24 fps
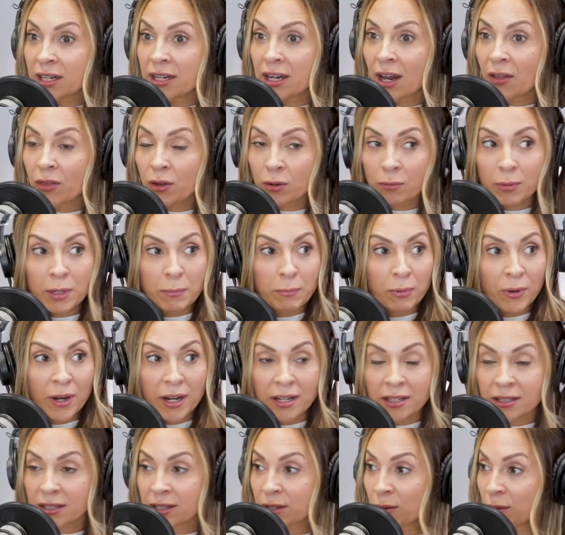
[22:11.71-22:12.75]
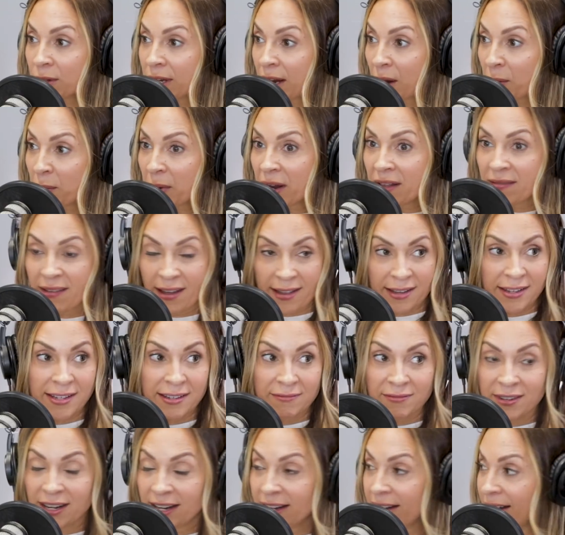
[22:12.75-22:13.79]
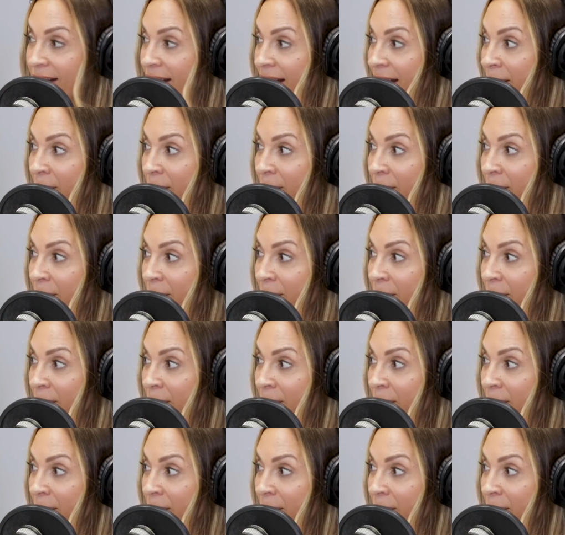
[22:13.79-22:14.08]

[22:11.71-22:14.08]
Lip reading: another reprint and sold out by that evening. And